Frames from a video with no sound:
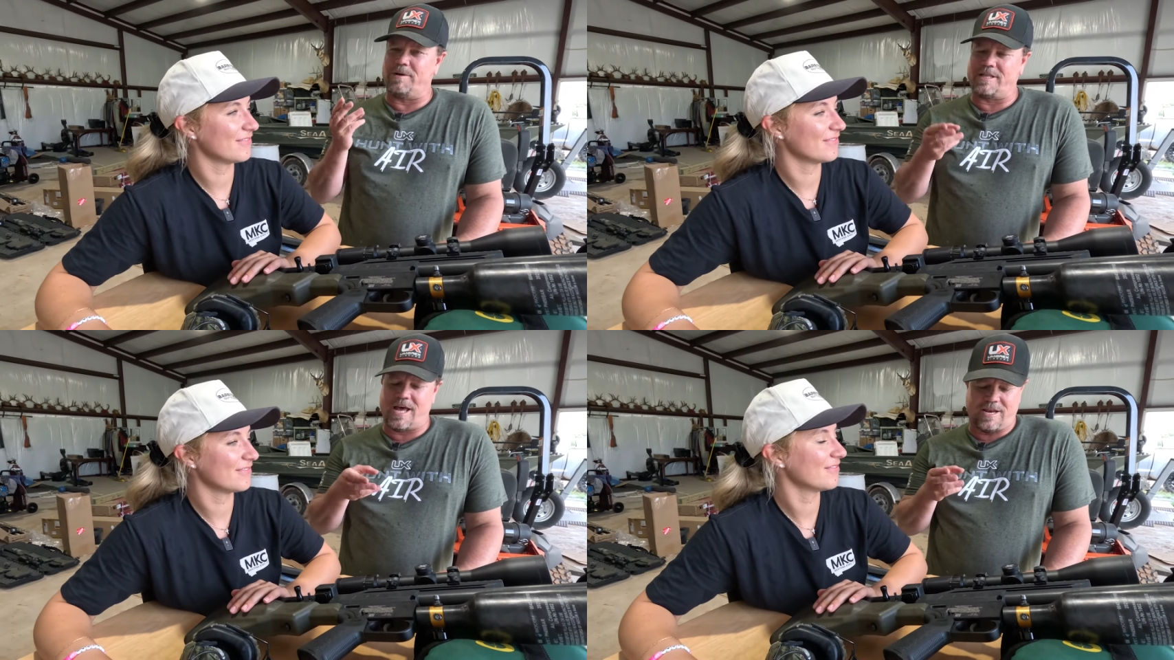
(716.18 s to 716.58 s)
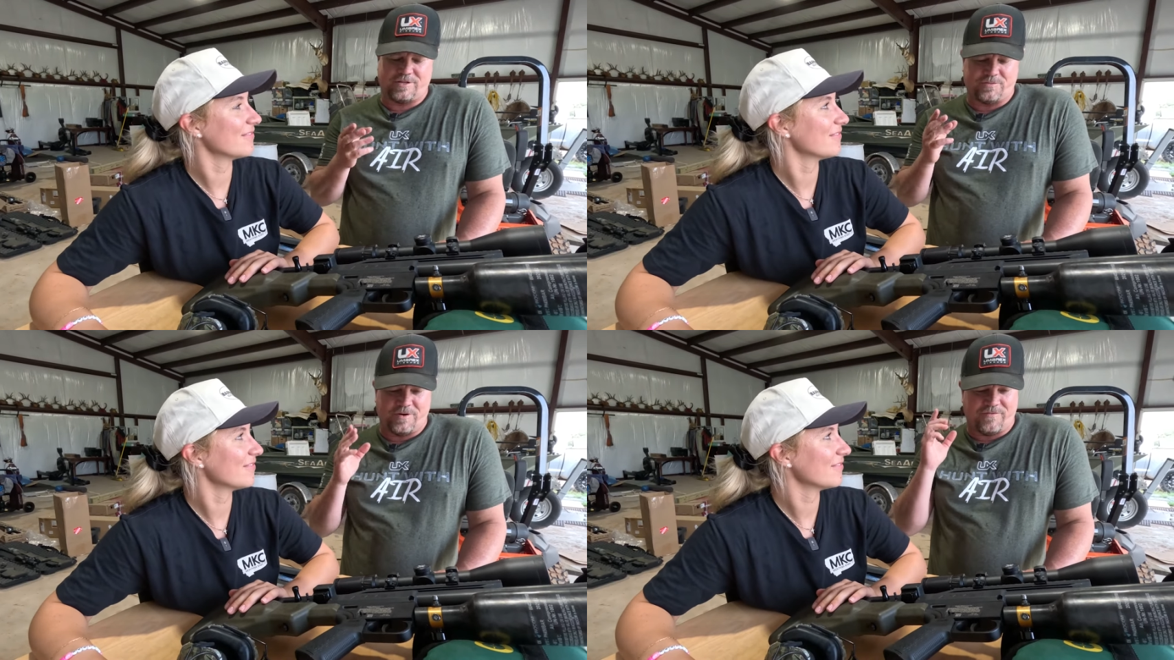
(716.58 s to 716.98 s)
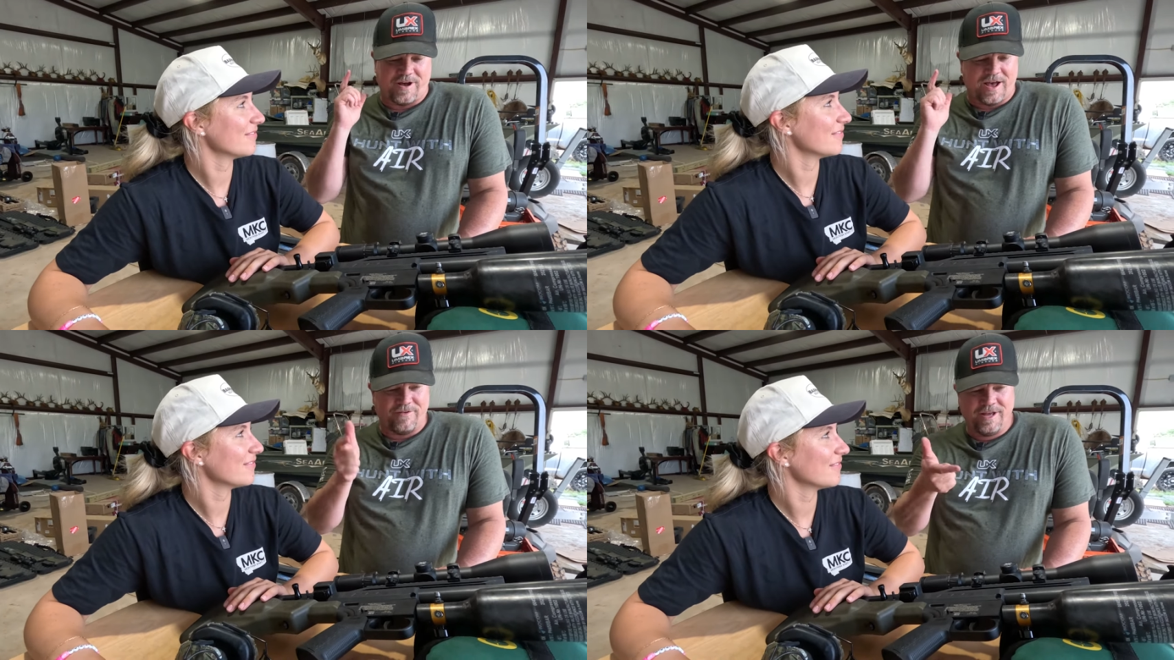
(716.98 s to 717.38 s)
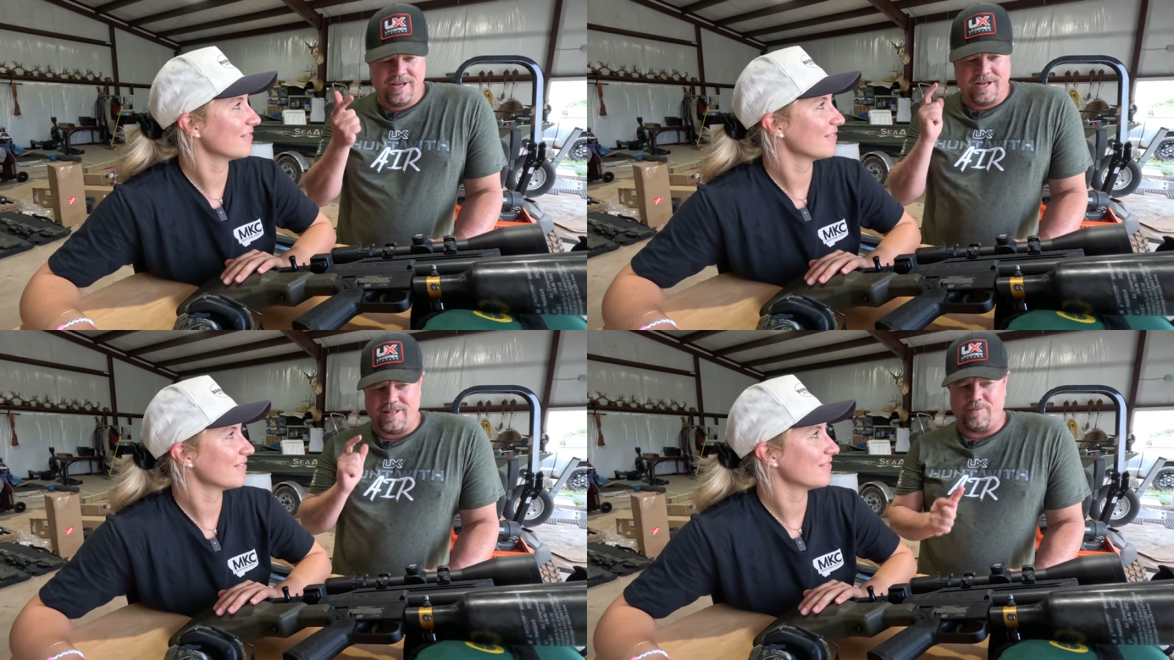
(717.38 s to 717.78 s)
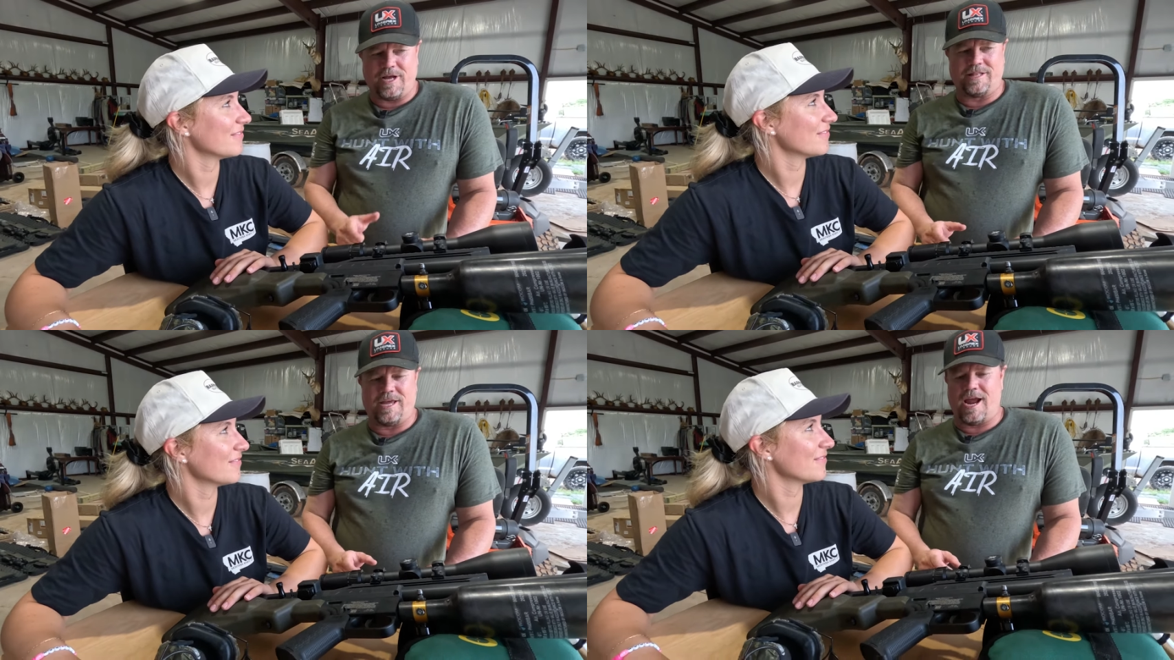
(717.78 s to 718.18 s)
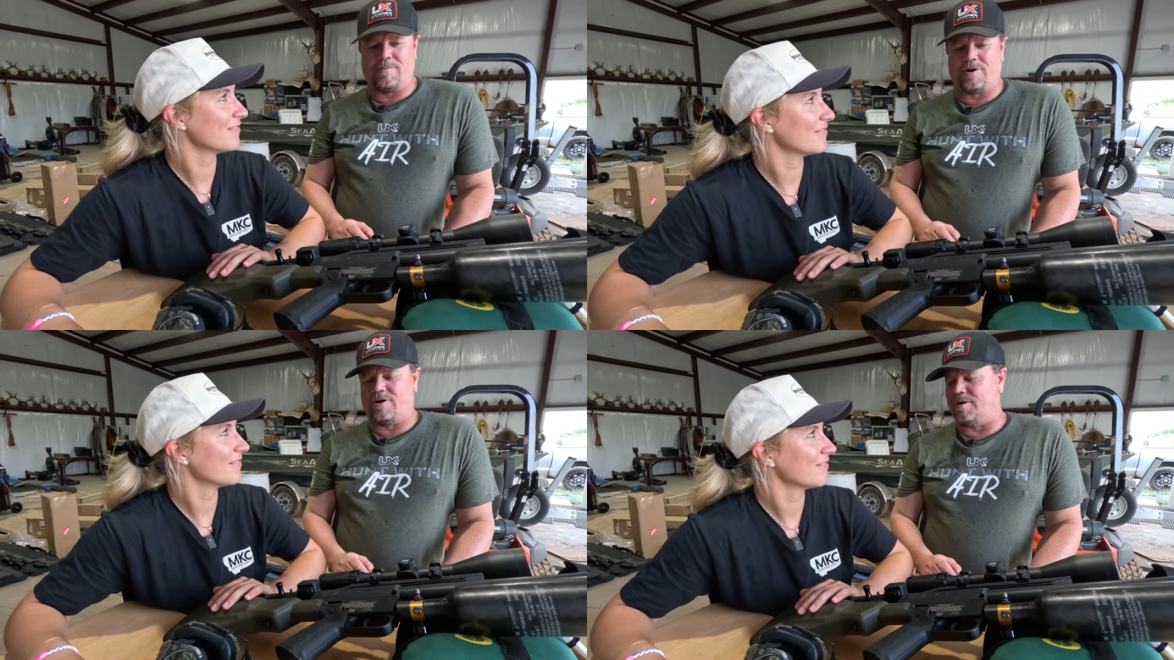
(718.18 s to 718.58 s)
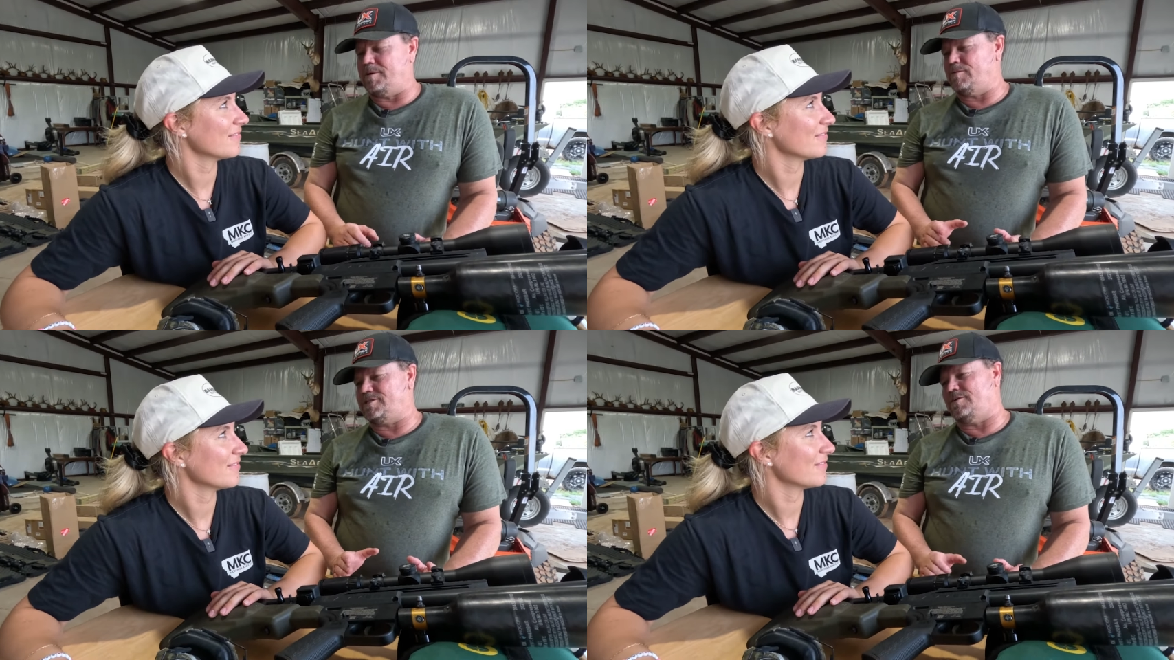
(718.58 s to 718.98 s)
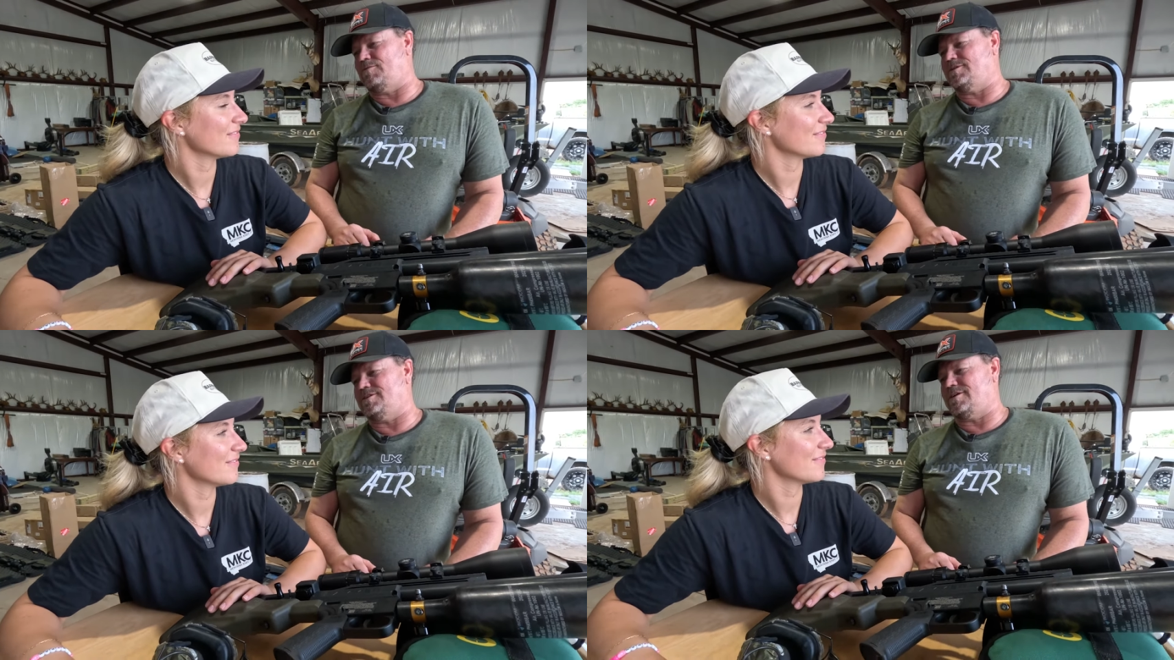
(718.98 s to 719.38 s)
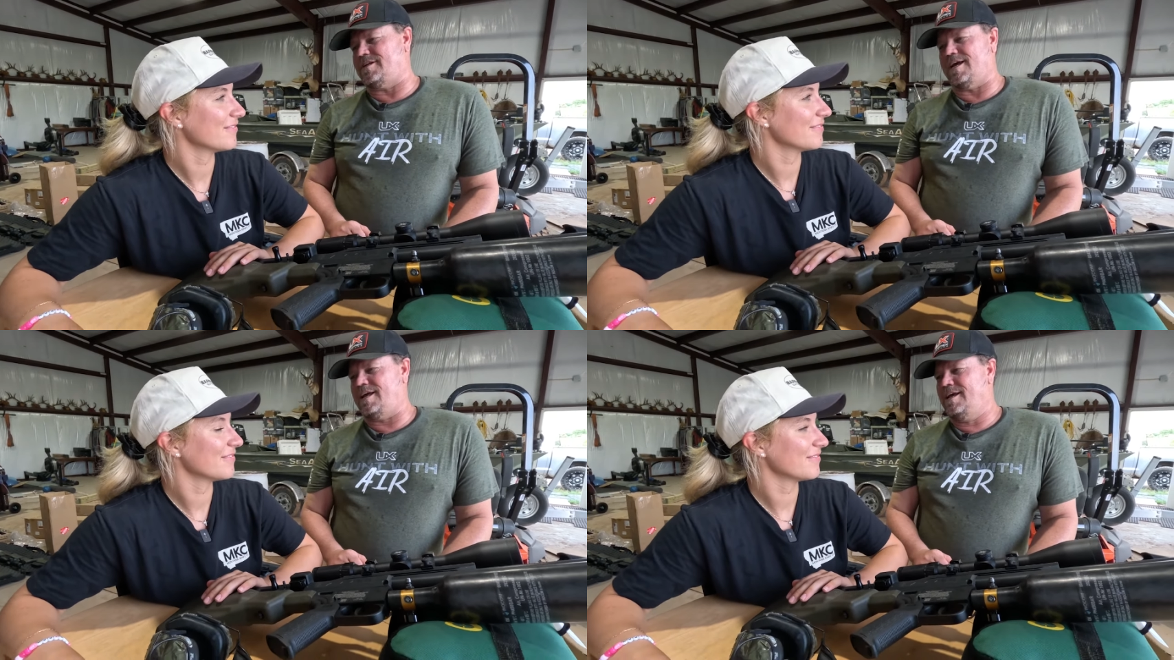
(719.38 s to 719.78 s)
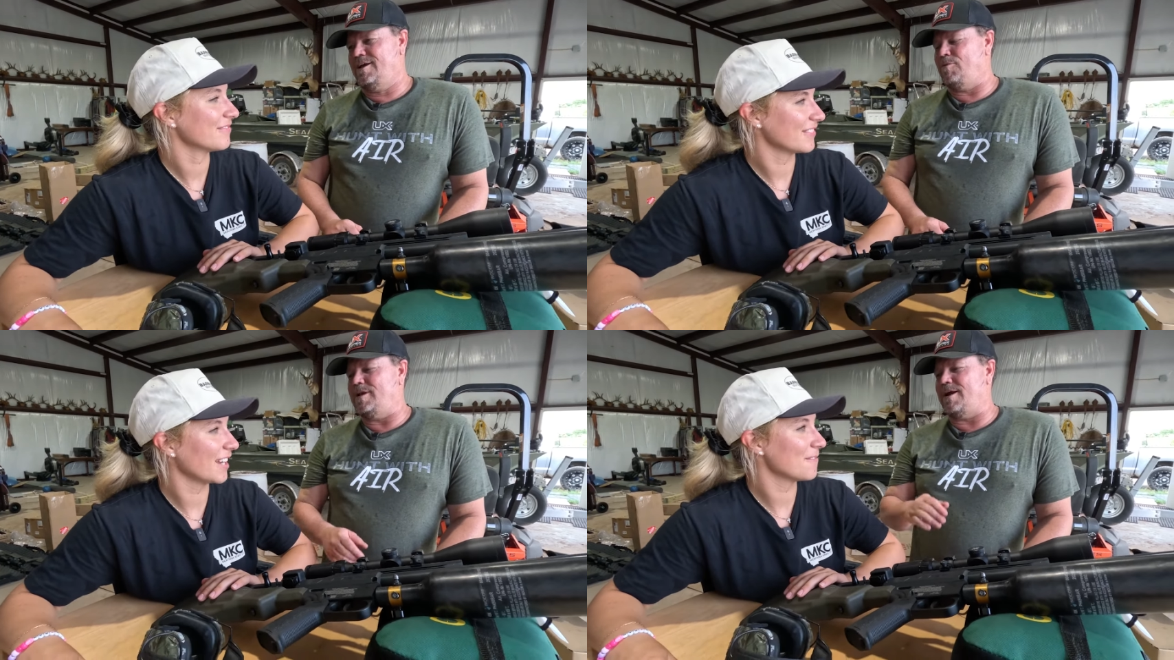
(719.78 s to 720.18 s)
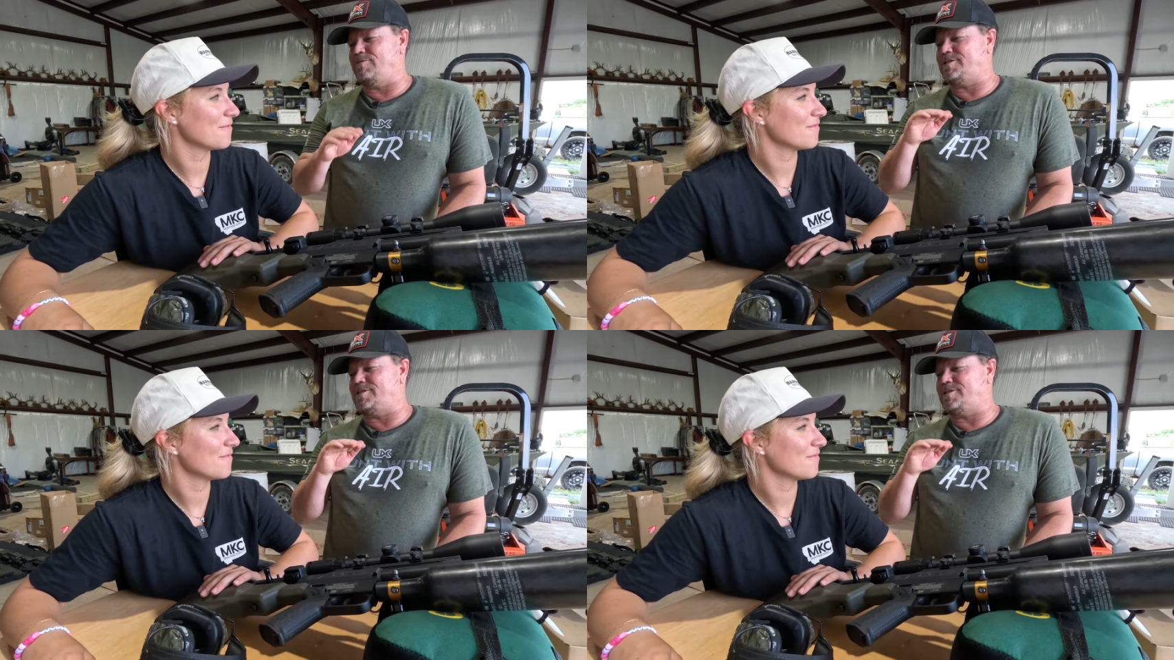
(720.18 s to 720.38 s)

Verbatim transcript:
Speaker 1: make that in the 25, and then we got the hammer carbine, which everyone's looking at. We yep. never